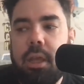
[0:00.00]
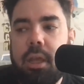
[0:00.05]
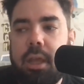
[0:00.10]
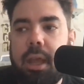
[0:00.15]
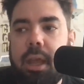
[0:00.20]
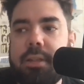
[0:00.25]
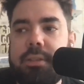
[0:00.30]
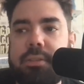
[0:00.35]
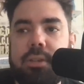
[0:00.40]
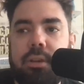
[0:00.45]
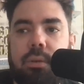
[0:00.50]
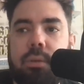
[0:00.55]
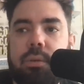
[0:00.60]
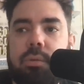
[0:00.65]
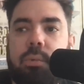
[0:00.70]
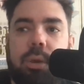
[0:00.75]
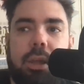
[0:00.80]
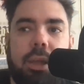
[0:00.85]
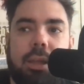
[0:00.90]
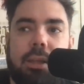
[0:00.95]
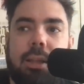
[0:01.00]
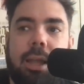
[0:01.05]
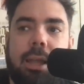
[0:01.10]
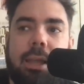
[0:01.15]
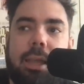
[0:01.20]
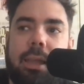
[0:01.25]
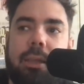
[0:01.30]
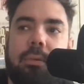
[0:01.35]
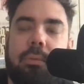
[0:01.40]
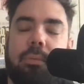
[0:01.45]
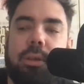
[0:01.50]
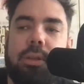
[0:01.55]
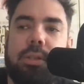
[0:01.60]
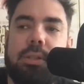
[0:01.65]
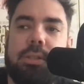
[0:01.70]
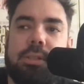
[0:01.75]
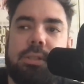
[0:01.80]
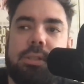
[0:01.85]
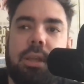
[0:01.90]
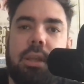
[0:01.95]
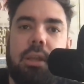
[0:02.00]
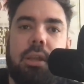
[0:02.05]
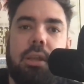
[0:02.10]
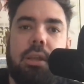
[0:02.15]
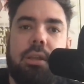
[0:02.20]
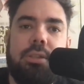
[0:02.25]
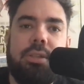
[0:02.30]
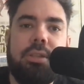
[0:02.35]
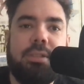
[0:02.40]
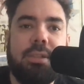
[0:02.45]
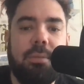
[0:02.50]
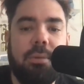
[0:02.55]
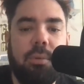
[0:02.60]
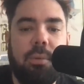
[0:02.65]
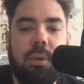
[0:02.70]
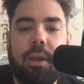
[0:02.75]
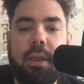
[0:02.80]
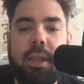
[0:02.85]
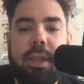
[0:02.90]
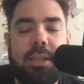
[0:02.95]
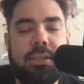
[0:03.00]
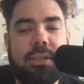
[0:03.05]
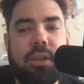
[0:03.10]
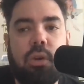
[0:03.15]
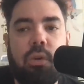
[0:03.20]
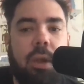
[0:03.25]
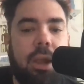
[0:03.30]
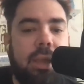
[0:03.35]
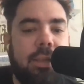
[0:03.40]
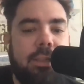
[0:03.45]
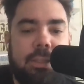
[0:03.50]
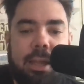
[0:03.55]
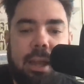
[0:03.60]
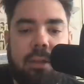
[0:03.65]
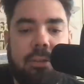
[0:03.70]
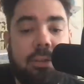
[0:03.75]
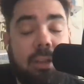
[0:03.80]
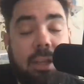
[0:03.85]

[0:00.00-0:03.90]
And so with Wig, like, it was just something where he's crazy talented.